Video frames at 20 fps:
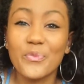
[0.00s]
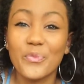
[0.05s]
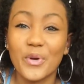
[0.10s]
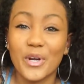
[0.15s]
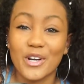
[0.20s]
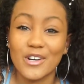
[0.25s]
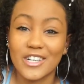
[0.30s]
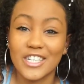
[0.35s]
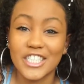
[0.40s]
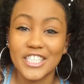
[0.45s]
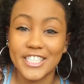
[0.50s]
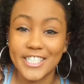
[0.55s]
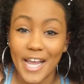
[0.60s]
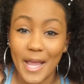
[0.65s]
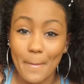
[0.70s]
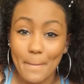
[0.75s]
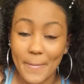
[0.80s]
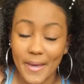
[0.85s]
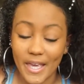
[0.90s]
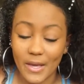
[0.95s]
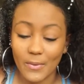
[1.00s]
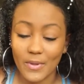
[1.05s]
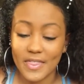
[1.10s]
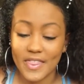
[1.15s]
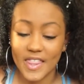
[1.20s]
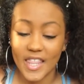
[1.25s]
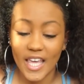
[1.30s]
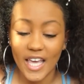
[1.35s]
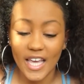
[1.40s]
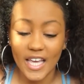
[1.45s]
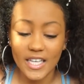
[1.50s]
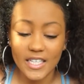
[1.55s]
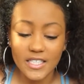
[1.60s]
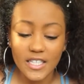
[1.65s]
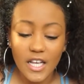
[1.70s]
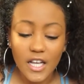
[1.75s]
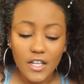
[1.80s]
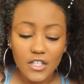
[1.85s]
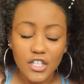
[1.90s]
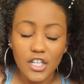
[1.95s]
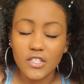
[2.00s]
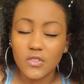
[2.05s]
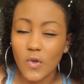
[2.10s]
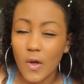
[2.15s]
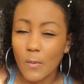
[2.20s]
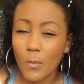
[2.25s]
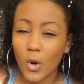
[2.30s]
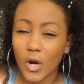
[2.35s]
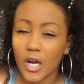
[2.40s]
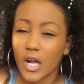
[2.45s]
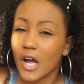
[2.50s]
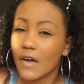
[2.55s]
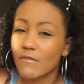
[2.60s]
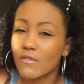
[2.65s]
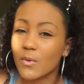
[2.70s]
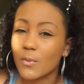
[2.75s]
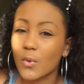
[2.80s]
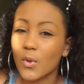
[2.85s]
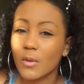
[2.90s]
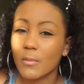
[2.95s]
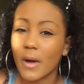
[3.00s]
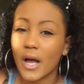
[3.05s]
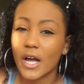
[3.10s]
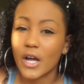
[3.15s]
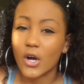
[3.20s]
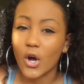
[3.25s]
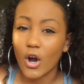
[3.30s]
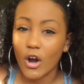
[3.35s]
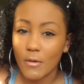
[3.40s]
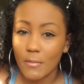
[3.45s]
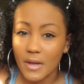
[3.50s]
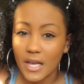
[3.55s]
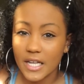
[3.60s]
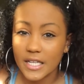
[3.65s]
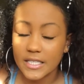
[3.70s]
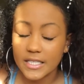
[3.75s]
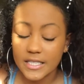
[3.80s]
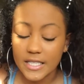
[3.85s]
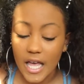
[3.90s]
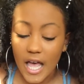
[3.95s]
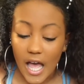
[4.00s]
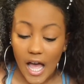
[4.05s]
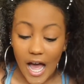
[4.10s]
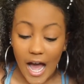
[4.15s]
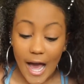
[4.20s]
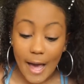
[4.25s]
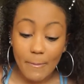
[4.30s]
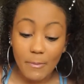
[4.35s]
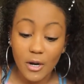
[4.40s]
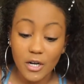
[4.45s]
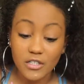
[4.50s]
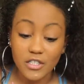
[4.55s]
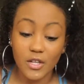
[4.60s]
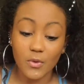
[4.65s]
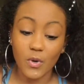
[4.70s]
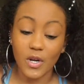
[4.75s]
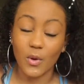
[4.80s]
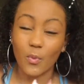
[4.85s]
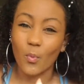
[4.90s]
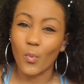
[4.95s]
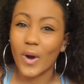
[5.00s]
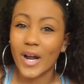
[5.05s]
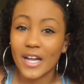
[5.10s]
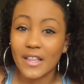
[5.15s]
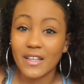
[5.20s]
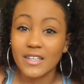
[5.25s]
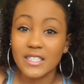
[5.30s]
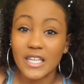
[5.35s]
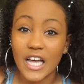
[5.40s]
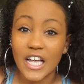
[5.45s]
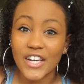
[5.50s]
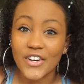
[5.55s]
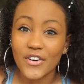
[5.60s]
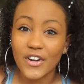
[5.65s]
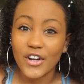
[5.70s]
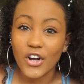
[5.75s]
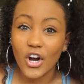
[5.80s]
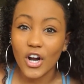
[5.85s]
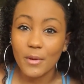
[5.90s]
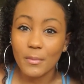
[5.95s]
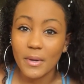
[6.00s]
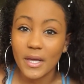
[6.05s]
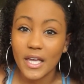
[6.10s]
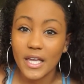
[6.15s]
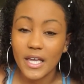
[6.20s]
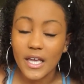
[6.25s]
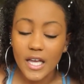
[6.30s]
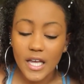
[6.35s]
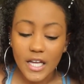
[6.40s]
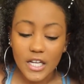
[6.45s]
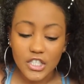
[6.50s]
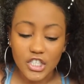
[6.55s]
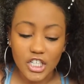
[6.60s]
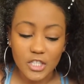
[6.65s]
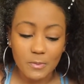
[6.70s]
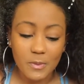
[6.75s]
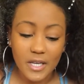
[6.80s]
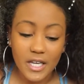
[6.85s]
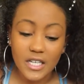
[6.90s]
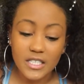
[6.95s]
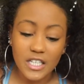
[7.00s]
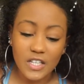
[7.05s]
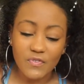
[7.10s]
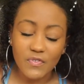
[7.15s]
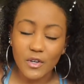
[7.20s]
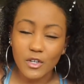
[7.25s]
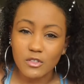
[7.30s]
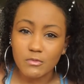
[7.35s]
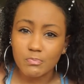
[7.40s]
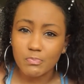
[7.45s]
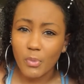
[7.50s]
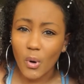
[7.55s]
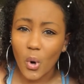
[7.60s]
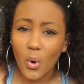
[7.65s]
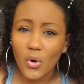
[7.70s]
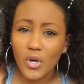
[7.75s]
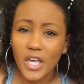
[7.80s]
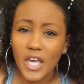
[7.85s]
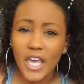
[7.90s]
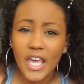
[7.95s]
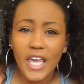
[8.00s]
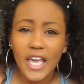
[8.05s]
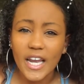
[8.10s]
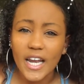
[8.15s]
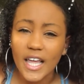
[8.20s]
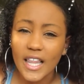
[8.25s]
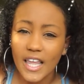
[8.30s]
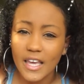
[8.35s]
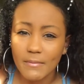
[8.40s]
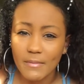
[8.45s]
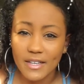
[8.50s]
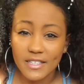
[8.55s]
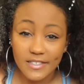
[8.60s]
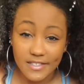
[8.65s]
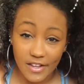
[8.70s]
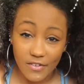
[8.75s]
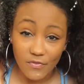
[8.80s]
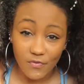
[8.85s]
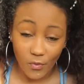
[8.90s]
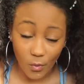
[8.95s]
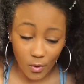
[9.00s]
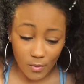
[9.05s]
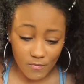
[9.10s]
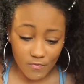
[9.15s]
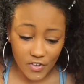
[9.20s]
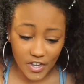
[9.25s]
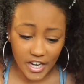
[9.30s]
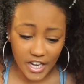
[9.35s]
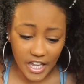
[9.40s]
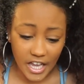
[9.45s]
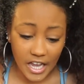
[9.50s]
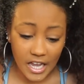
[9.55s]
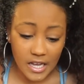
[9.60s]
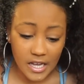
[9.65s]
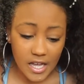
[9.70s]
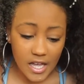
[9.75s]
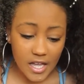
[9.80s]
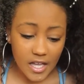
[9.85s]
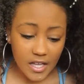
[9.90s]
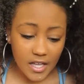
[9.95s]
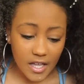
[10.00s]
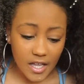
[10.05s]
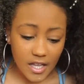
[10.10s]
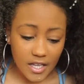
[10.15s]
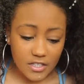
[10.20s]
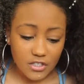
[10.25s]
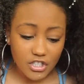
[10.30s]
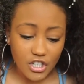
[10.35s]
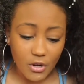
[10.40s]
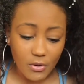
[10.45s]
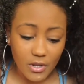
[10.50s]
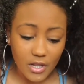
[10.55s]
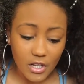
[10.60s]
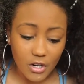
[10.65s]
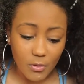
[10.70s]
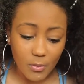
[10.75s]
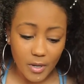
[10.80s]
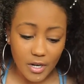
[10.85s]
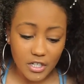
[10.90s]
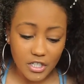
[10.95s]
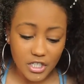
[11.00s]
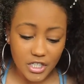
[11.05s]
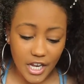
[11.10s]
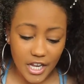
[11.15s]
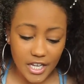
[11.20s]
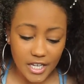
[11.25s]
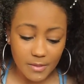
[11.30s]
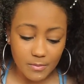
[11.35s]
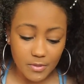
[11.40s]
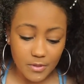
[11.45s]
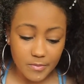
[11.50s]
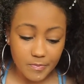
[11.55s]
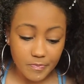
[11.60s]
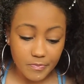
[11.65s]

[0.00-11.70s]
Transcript: we're gonna shape it with this just so I'm more comfortable in my garments. I personally wouldn't wear this under a garment just because it feels bulky, and I like my stuff form-fitting, show a little bit of shape.